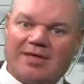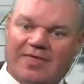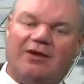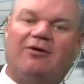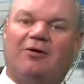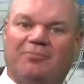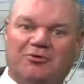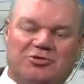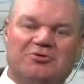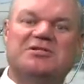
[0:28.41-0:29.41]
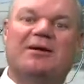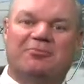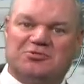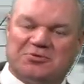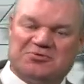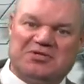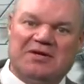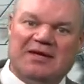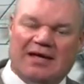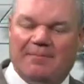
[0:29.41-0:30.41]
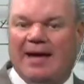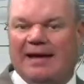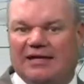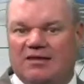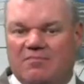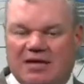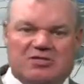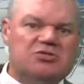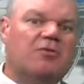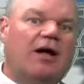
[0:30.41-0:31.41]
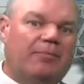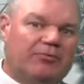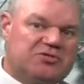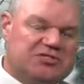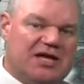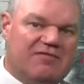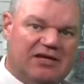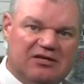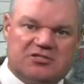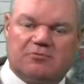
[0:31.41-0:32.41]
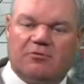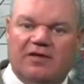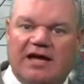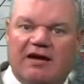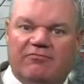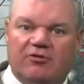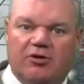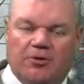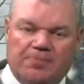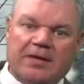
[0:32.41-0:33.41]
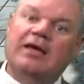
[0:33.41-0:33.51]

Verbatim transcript: That'll help push our temperatures back in the mid to upper seventies through the afternoon.